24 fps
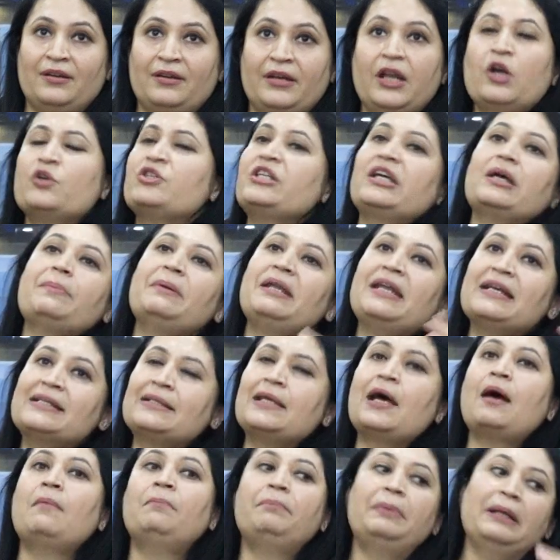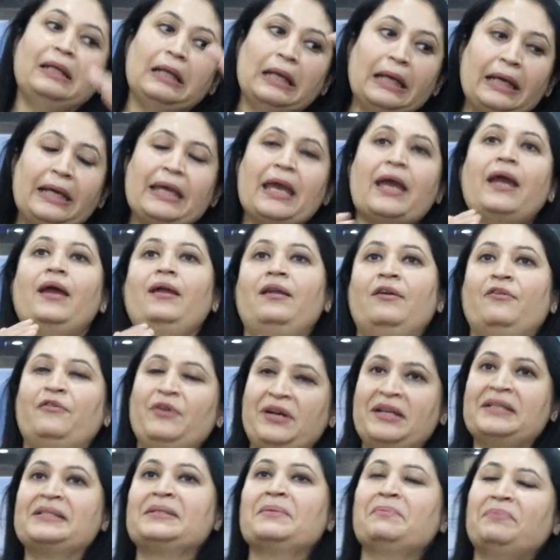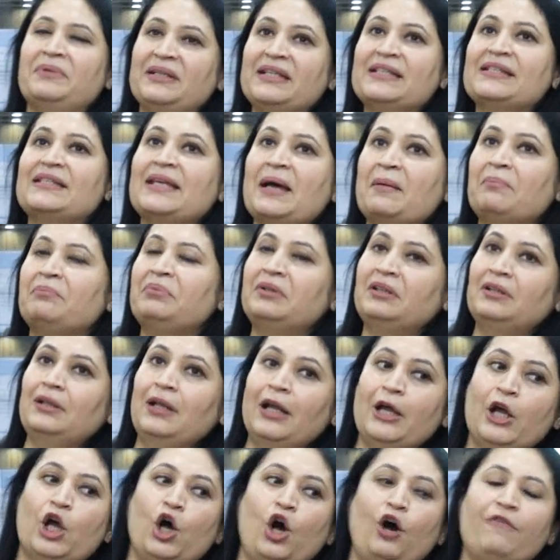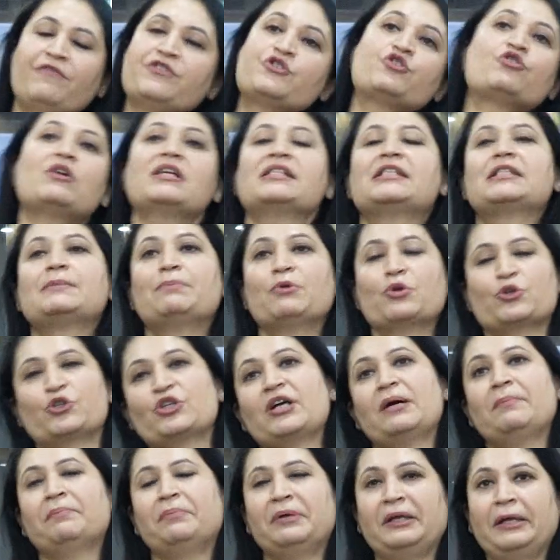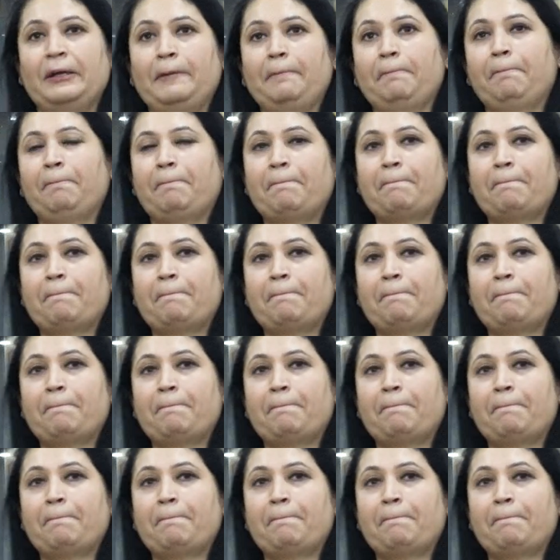Now take up an example, again a very simple example of a transport company.